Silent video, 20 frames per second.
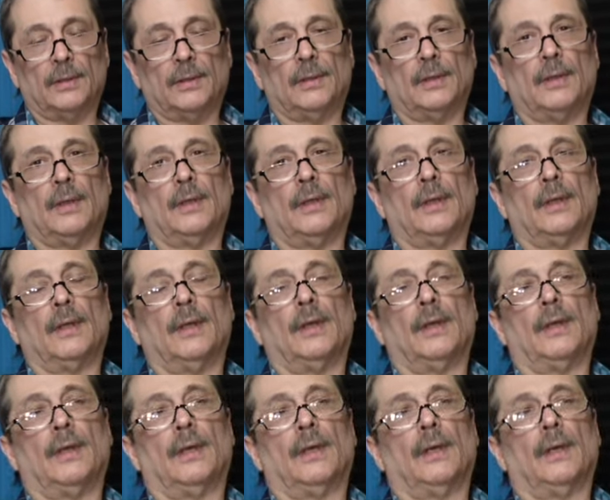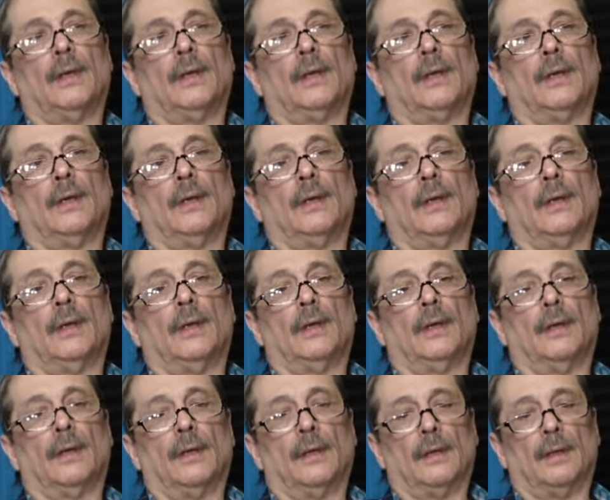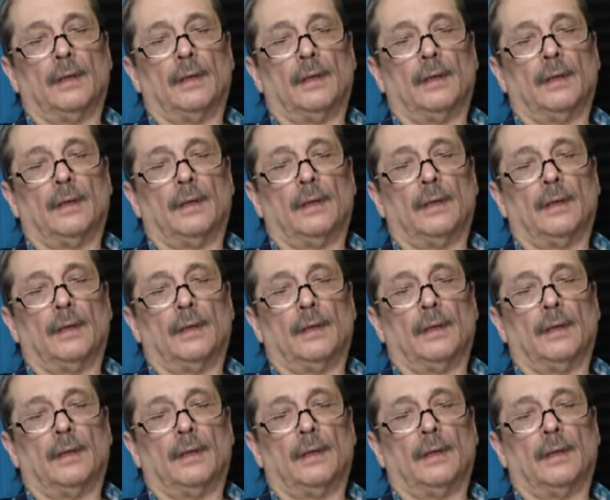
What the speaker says: Nothing is said.